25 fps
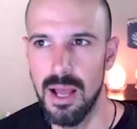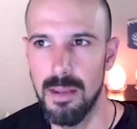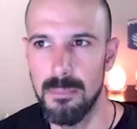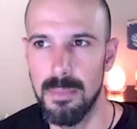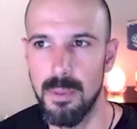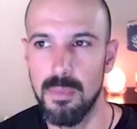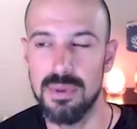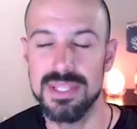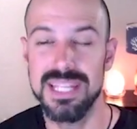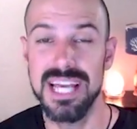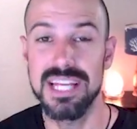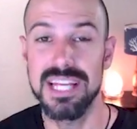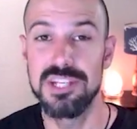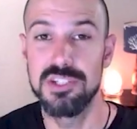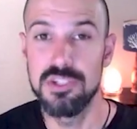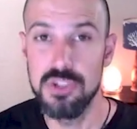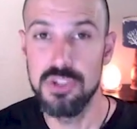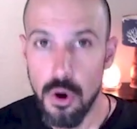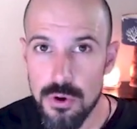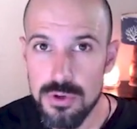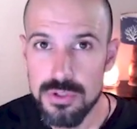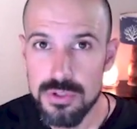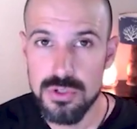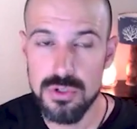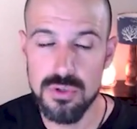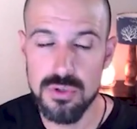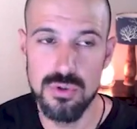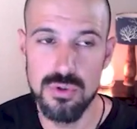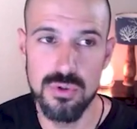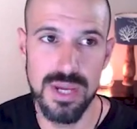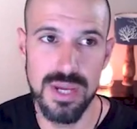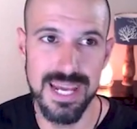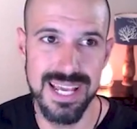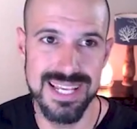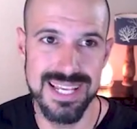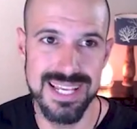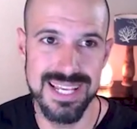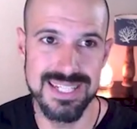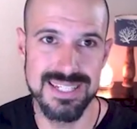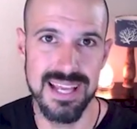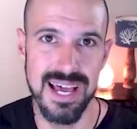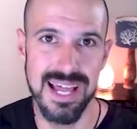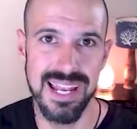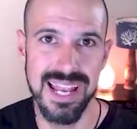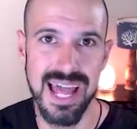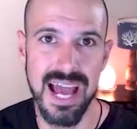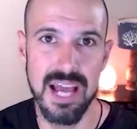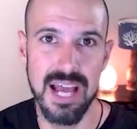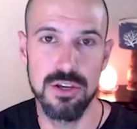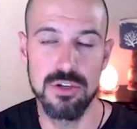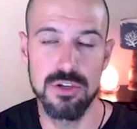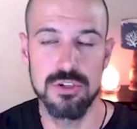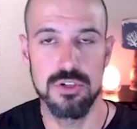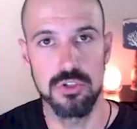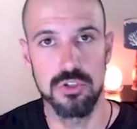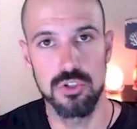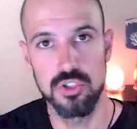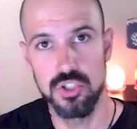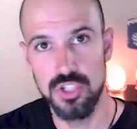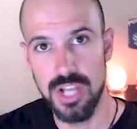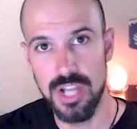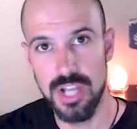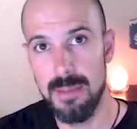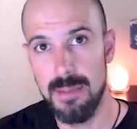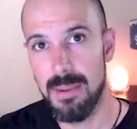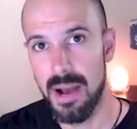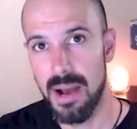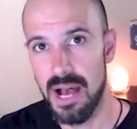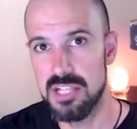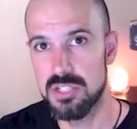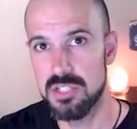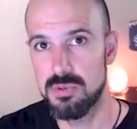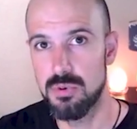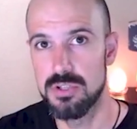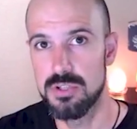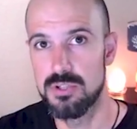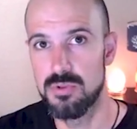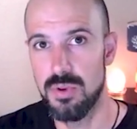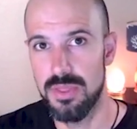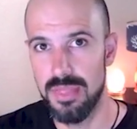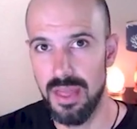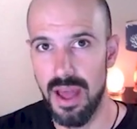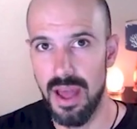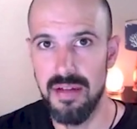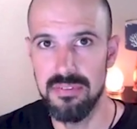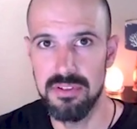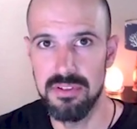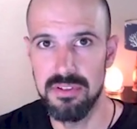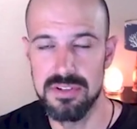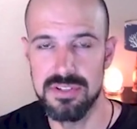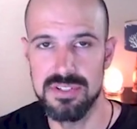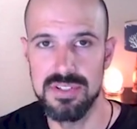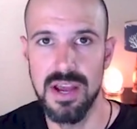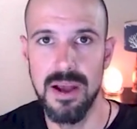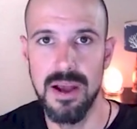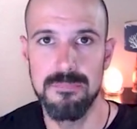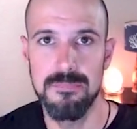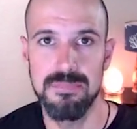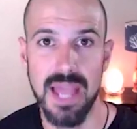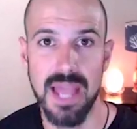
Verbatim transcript: But what they don't do is allow you to share passwords with others.